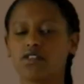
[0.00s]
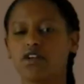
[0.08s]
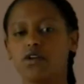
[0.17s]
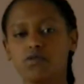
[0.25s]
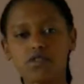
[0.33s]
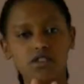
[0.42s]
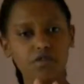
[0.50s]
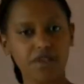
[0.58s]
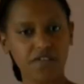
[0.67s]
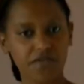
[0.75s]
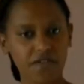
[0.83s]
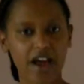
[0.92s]
Though, to
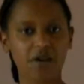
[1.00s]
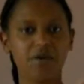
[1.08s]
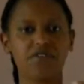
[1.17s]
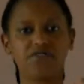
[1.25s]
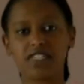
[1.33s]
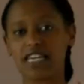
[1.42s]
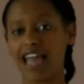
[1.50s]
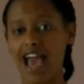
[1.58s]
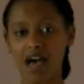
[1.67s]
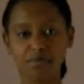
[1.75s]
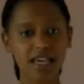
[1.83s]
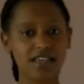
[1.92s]
be fair, we've seen
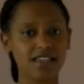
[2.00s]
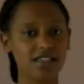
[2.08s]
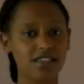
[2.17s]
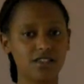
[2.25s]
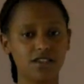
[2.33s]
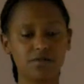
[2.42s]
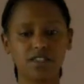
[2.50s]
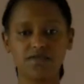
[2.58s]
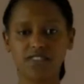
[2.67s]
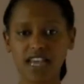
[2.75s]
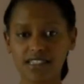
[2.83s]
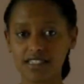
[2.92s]
happy endings in terms of
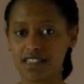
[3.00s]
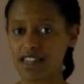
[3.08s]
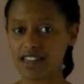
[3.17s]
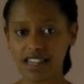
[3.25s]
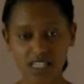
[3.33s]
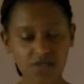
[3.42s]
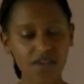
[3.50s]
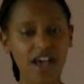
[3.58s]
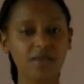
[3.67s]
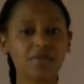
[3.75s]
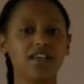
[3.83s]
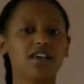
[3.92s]
Tenzin and his
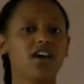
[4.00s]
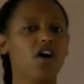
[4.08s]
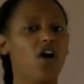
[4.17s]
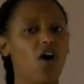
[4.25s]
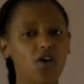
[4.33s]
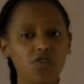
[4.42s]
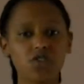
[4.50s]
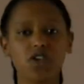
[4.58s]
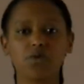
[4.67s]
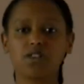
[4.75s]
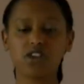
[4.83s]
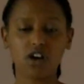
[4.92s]
family,
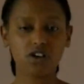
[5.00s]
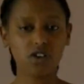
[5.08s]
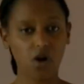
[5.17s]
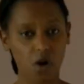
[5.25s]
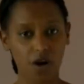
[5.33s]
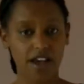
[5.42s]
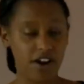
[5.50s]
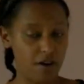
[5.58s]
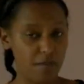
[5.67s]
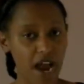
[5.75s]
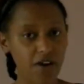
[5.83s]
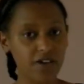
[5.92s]
also with Korra and her
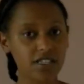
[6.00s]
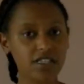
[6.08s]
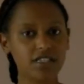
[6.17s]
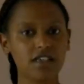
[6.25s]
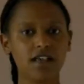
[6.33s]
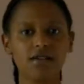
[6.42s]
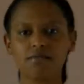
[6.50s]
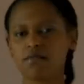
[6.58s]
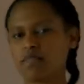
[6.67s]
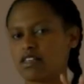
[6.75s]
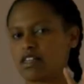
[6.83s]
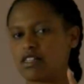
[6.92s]
parents.
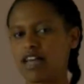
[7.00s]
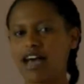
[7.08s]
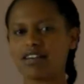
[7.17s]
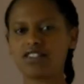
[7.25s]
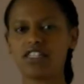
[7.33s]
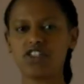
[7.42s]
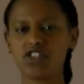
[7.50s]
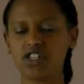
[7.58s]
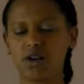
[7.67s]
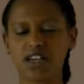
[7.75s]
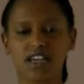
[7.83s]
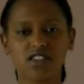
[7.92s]
The last issue,
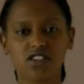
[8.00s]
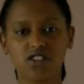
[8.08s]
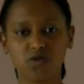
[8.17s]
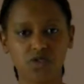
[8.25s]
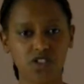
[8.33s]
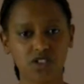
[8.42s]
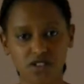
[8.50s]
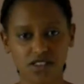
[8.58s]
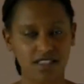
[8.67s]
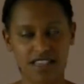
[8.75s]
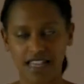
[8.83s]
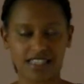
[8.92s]
I guess, to res
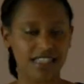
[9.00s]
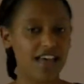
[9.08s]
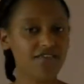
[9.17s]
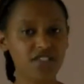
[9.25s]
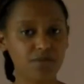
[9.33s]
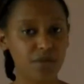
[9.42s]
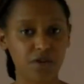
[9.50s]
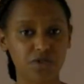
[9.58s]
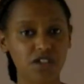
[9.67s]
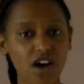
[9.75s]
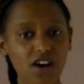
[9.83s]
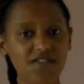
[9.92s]
that's left to be
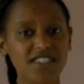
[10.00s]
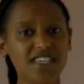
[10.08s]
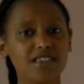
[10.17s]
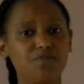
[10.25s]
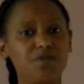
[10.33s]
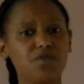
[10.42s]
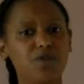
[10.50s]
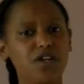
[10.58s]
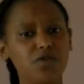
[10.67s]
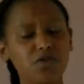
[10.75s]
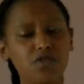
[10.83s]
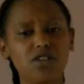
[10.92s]
resolved is between
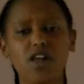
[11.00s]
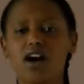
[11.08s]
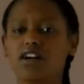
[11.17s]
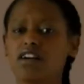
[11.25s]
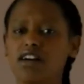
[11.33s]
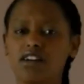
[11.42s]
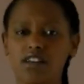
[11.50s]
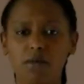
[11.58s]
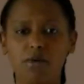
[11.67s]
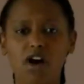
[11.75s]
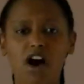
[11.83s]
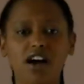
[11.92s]
Unalaq,
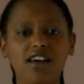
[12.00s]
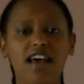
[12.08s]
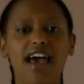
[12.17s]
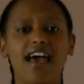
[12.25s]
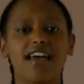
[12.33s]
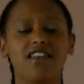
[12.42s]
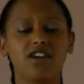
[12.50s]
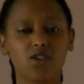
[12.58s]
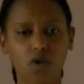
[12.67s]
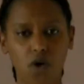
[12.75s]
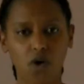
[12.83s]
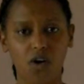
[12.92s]
Tamarack, and
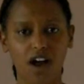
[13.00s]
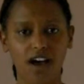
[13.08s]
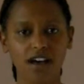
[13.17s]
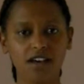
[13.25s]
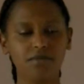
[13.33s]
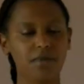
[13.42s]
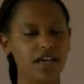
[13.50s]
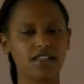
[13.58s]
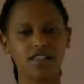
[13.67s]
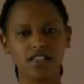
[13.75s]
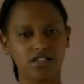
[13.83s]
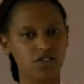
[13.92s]
Korra.
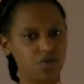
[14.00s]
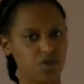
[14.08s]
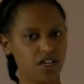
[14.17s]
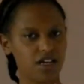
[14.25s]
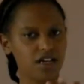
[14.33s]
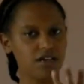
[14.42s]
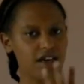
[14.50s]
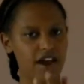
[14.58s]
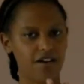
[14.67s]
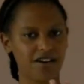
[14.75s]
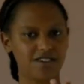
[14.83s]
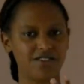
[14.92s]
Mainly these three
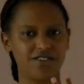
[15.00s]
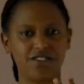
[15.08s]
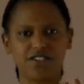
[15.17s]
characters.